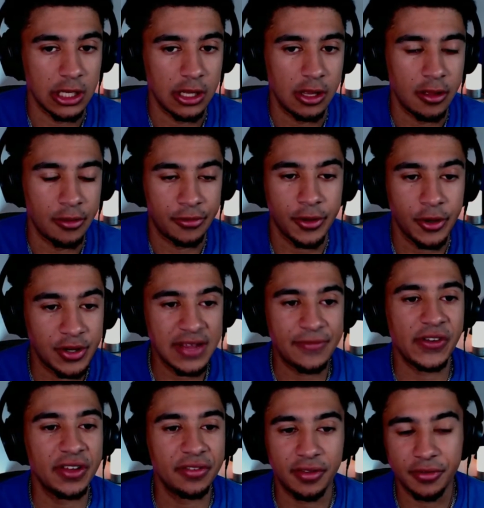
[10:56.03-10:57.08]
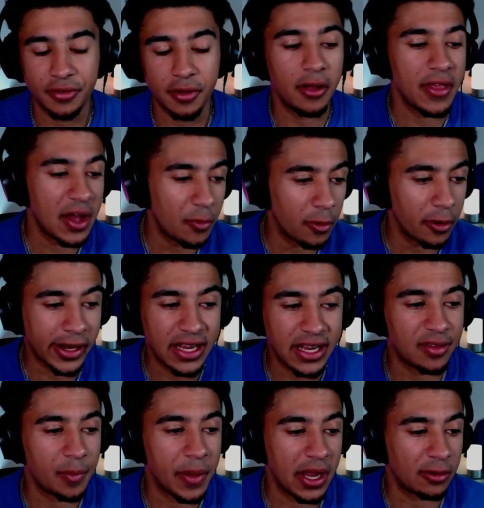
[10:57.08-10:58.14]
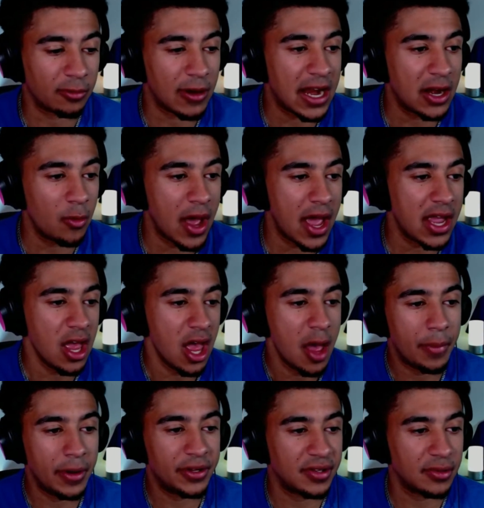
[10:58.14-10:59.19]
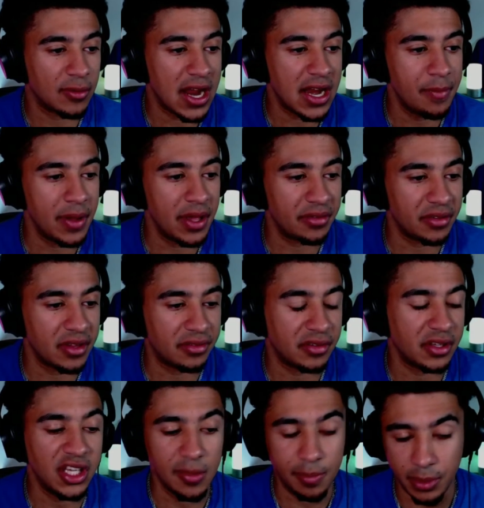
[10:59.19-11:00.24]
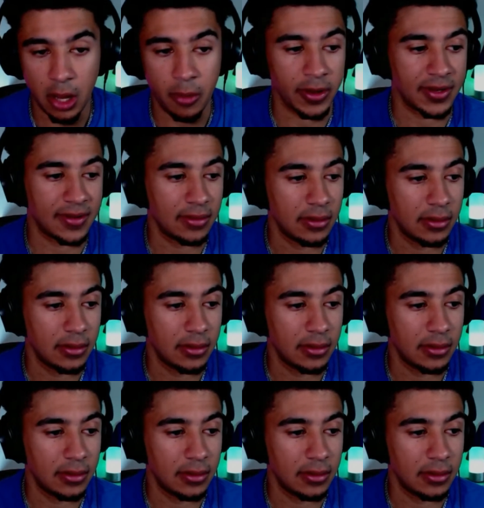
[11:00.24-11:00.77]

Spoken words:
So your defense does all that work, gets a pick right away, puts you right in business, you blow it.